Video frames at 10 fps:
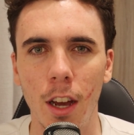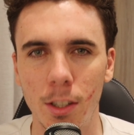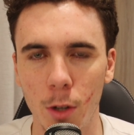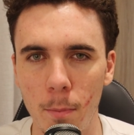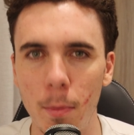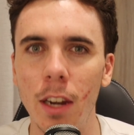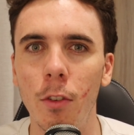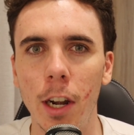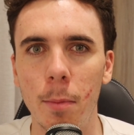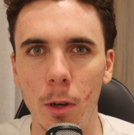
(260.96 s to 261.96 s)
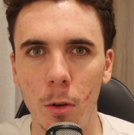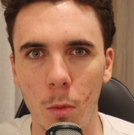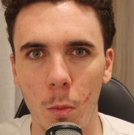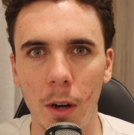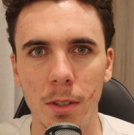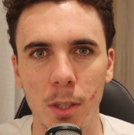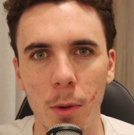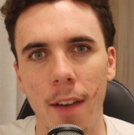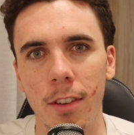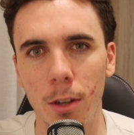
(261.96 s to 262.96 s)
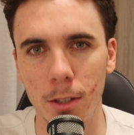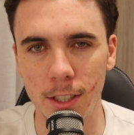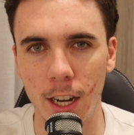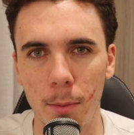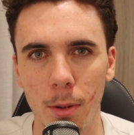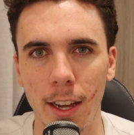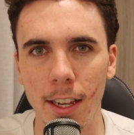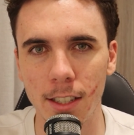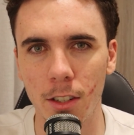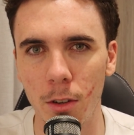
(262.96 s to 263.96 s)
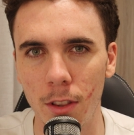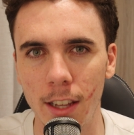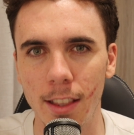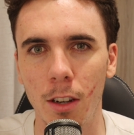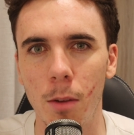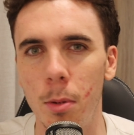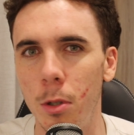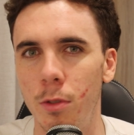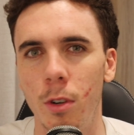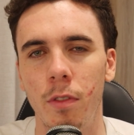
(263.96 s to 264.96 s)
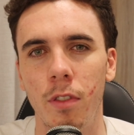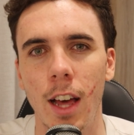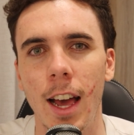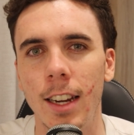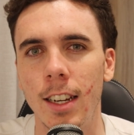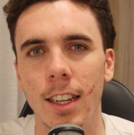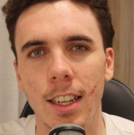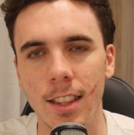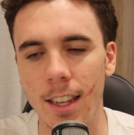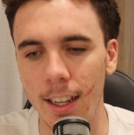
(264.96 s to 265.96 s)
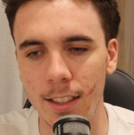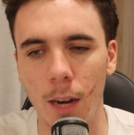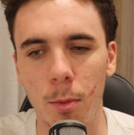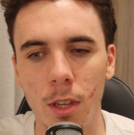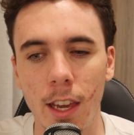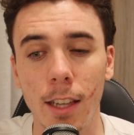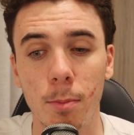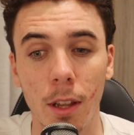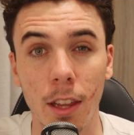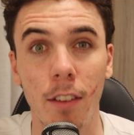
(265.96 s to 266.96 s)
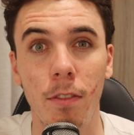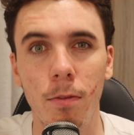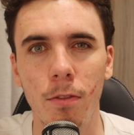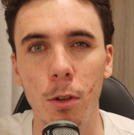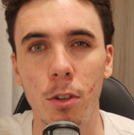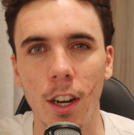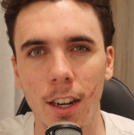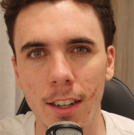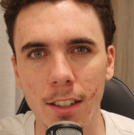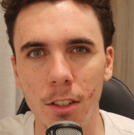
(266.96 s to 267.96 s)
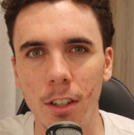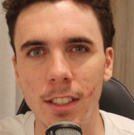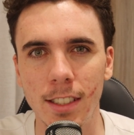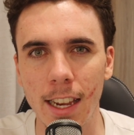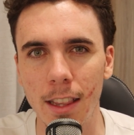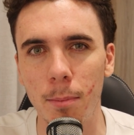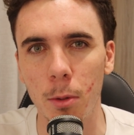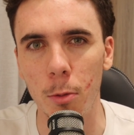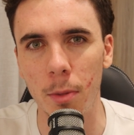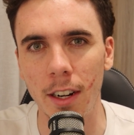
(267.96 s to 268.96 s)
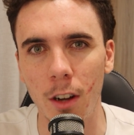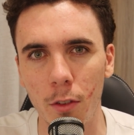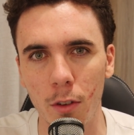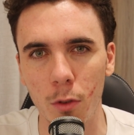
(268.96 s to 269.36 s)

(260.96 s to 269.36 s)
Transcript: a sort of mini rebuild while still having those star players. I don't think they're going to push for a flag in the next couple of years, but their future, you can see the blueprint of it